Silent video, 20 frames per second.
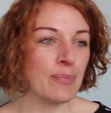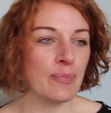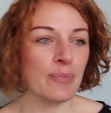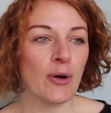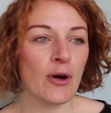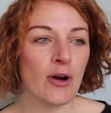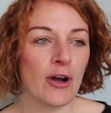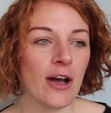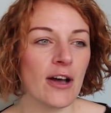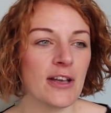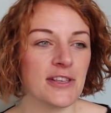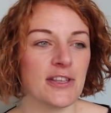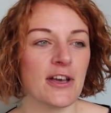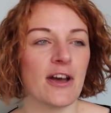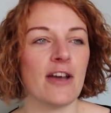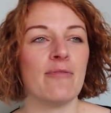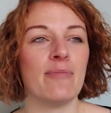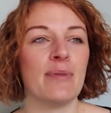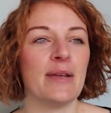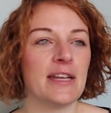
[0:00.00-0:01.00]
podcasts that
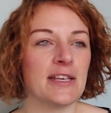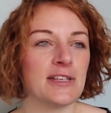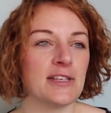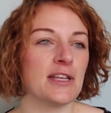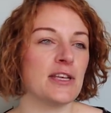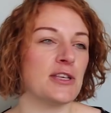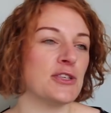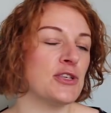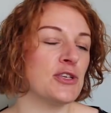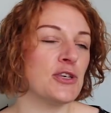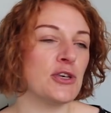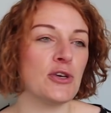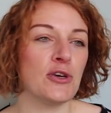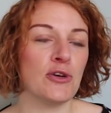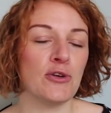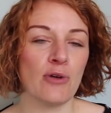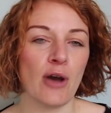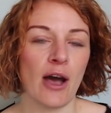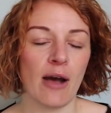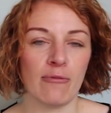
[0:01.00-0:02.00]
I've been listening
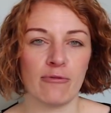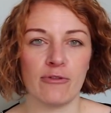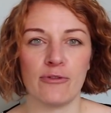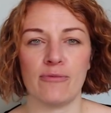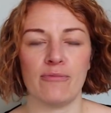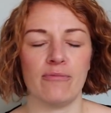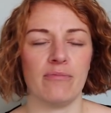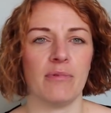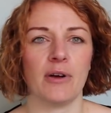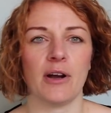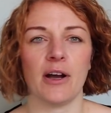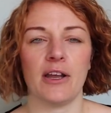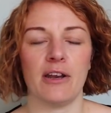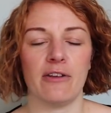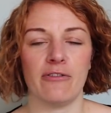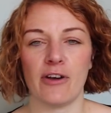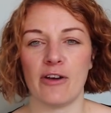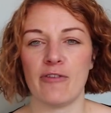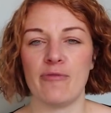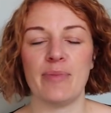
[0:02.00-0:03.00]
to, I've
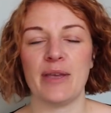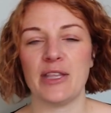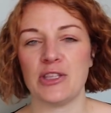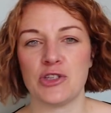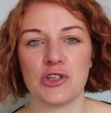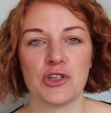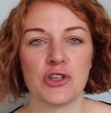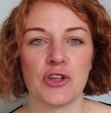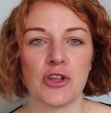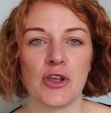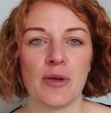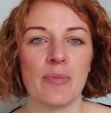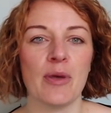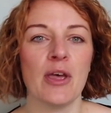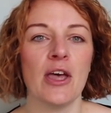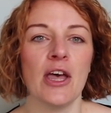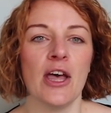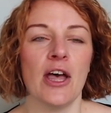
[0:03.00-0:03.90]
binged them.